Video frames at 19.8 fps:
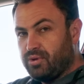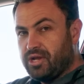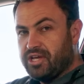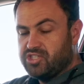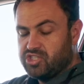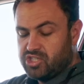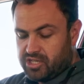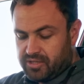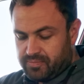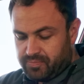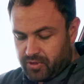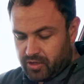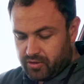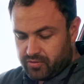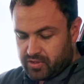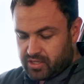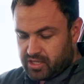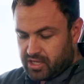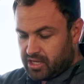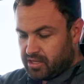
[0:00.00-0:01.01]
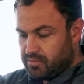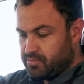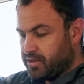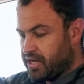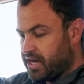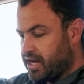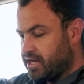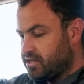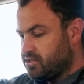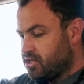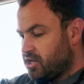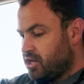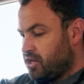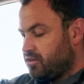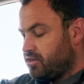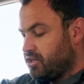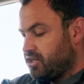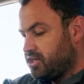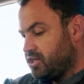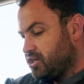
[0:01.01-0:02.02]
pleasure over here behind
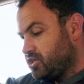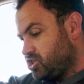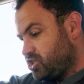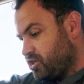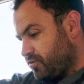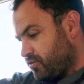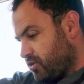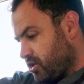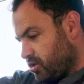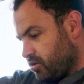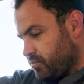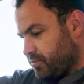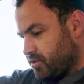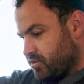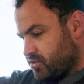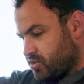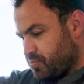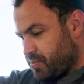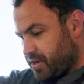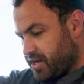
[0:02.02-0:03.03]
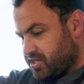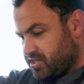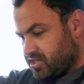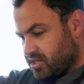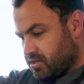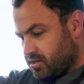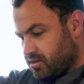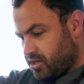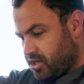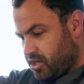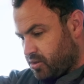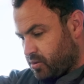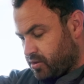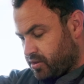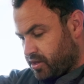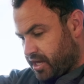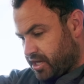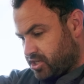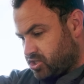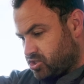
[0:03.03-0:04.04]
the gear shift. Little bit of space under there where
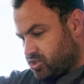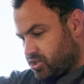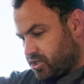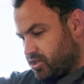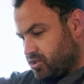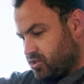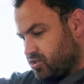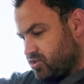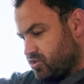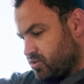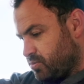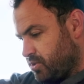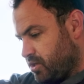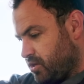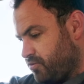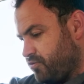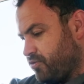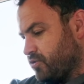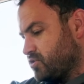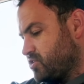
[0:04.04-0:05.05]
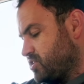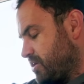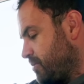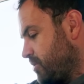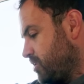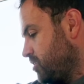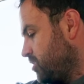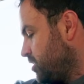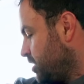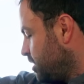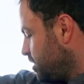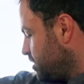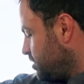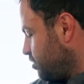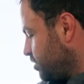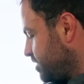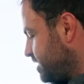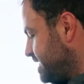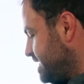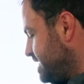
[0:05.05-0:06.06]
the ashtray used to be for something,
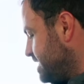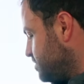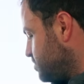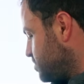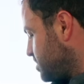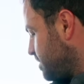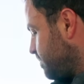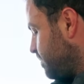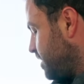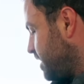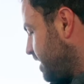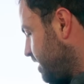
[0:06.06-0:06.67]
your keys or something